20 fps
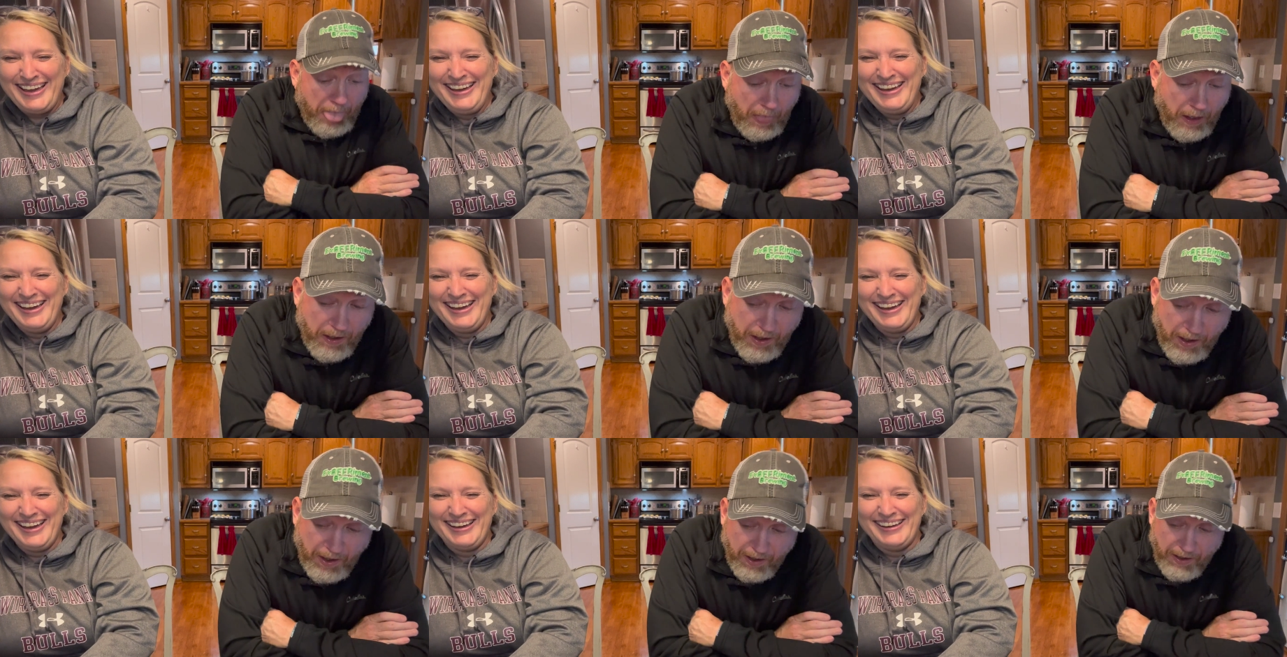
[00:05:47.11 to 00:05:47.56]

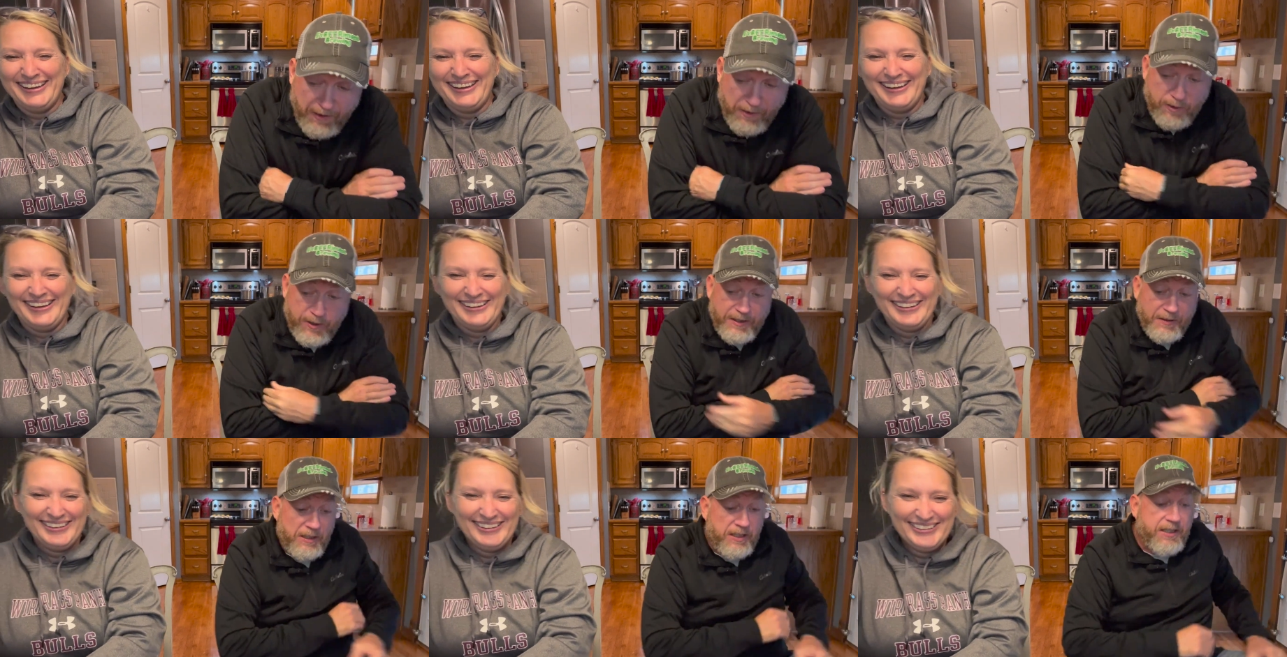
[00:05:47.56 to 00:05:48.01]
Speaker 1: oh
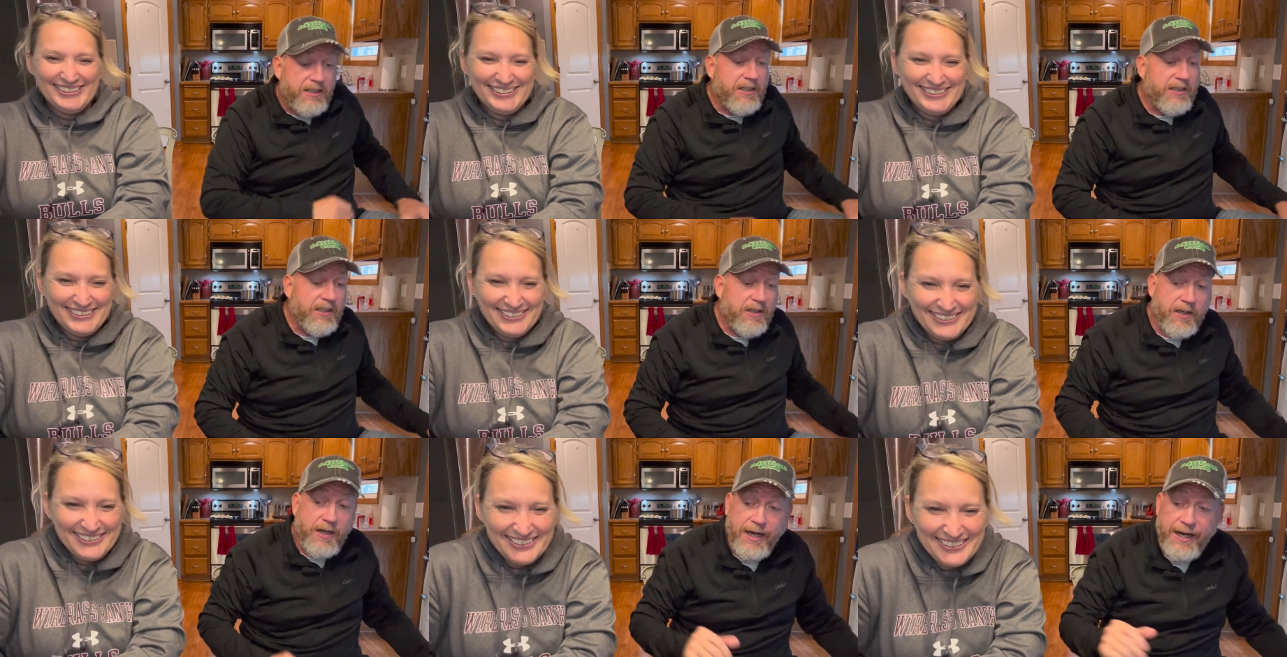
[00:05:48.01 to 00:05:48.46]

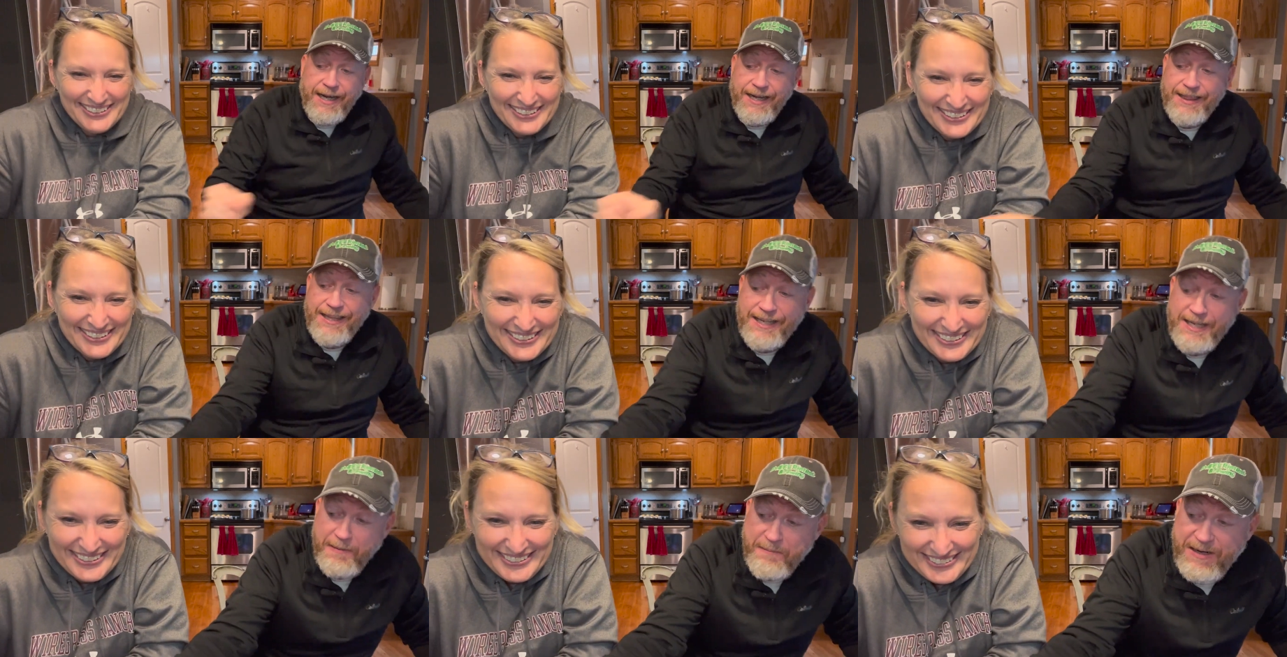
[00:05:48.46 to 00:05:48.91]
I
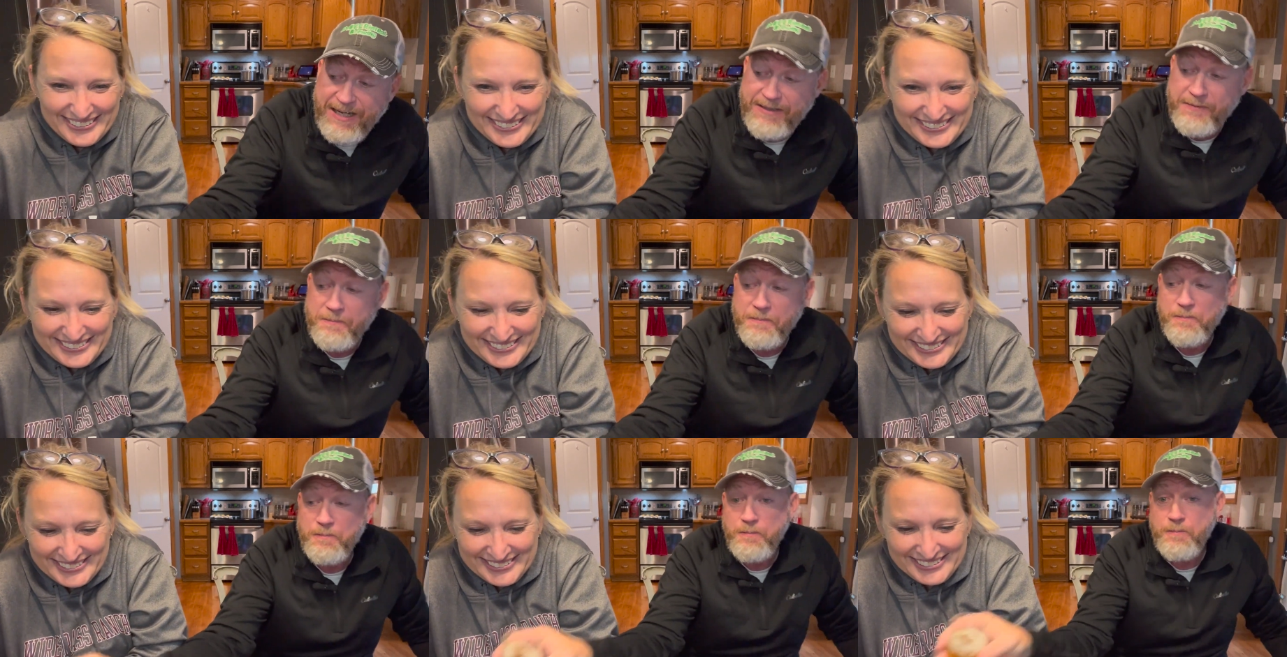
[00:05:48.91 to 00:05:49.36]
think I may
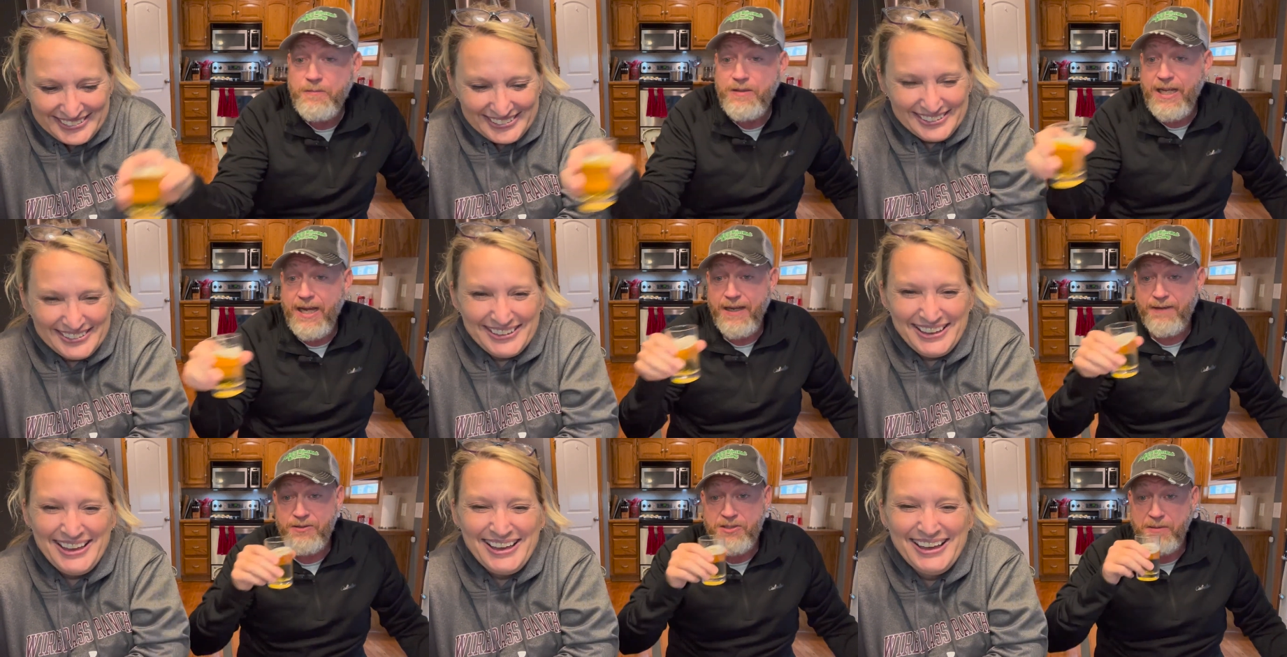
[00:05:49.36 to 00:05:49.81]

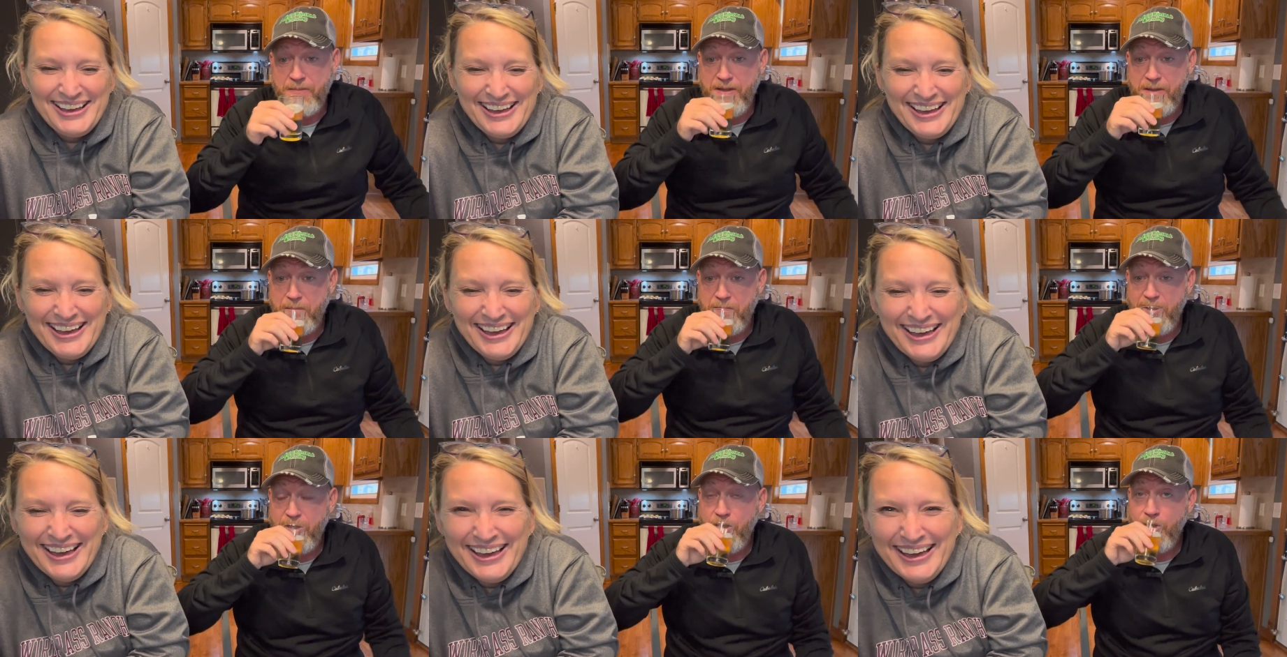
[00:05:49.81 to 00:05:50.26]
have some of
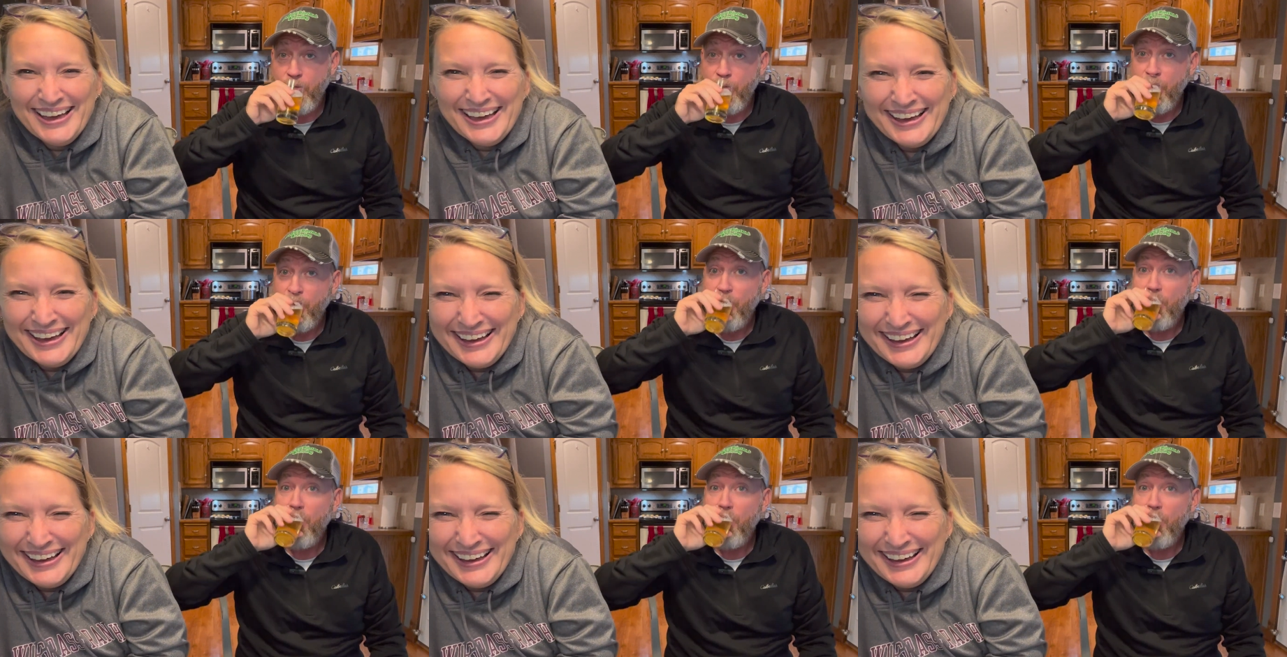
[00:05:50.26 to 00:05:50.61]
the beer.